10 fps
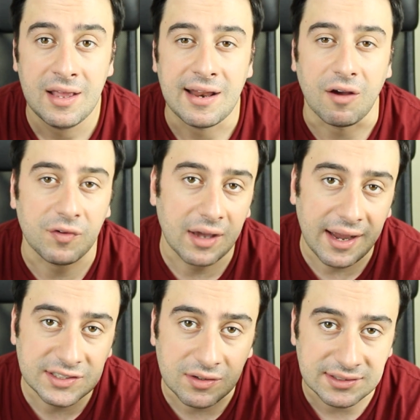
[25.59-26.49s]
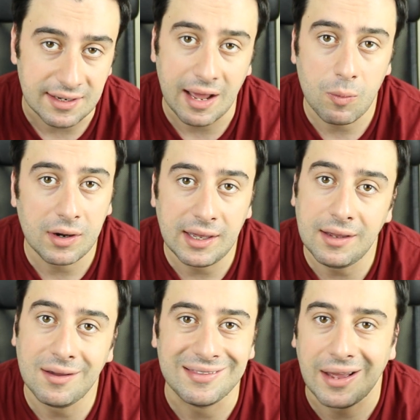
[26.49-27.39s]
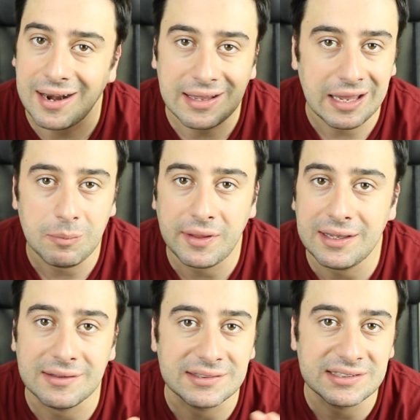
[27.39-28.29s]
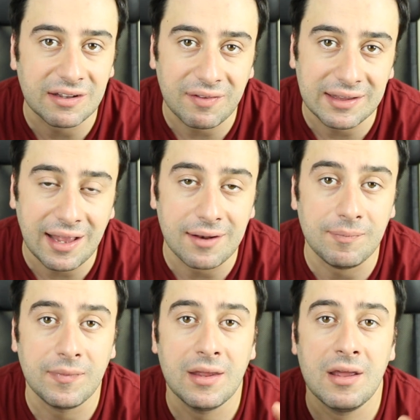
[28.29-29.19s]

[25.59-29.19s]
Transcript: Now, if you guys are into networking, data cabling, stuff like that,